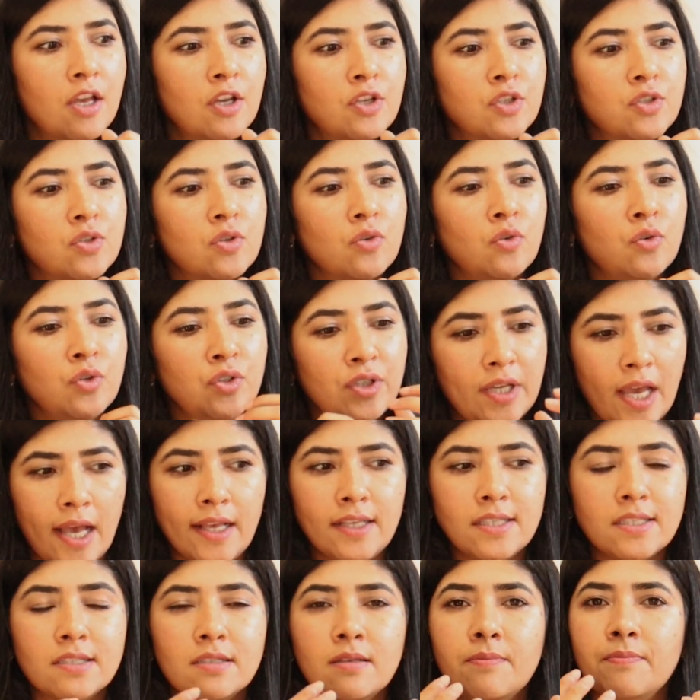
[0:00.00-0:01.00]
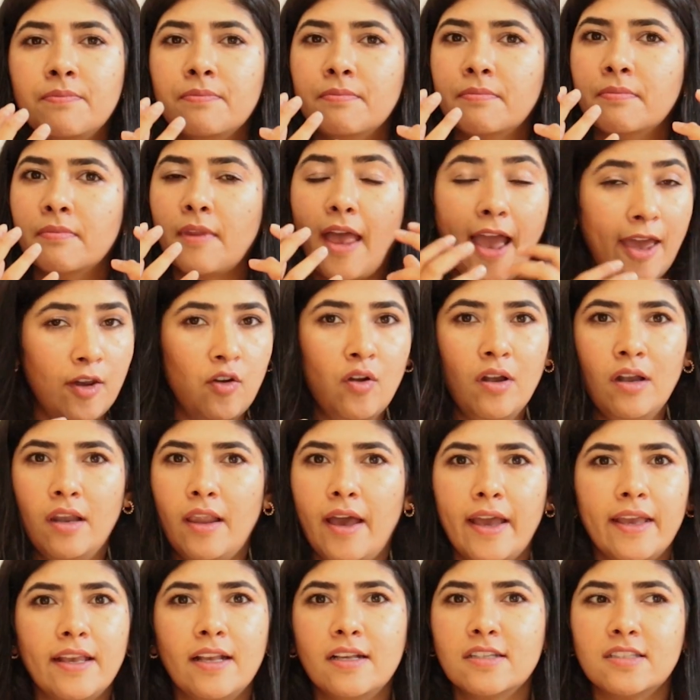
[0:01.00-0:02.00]
So yes, I don't
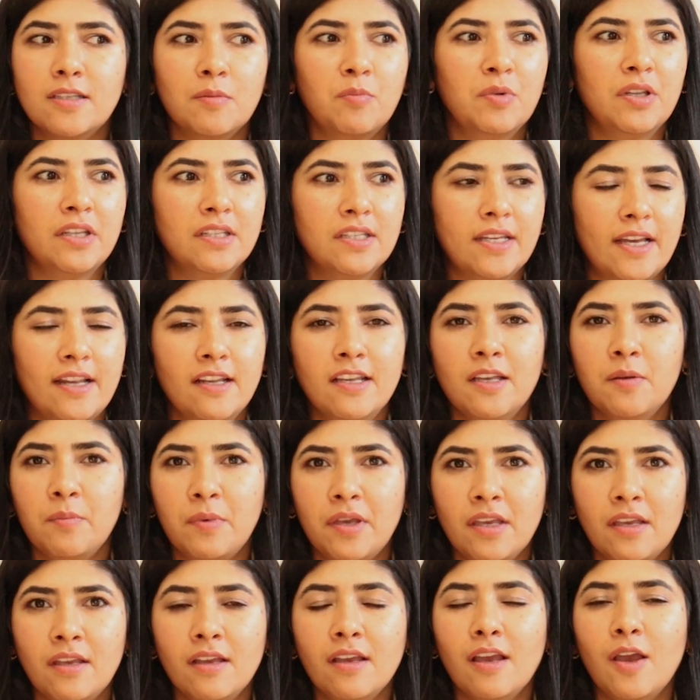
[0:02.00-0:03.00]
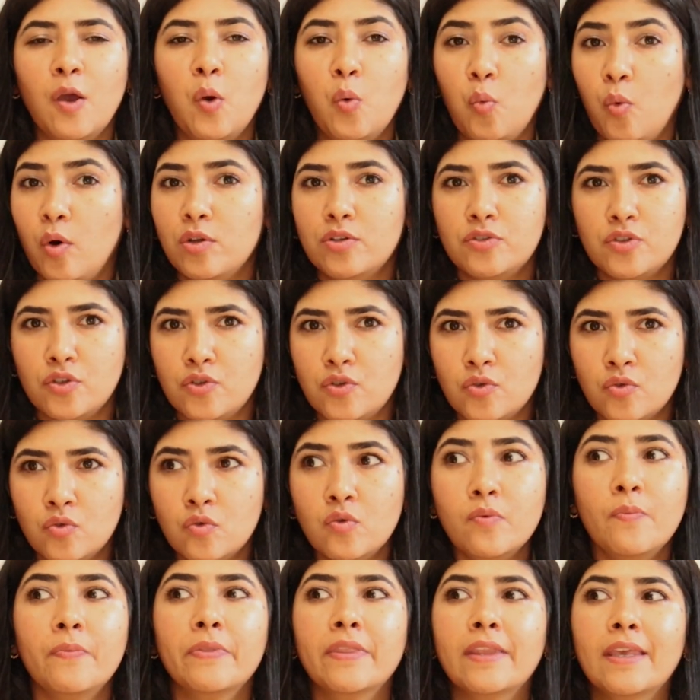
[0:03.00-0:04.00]
like somebody telling me what to do.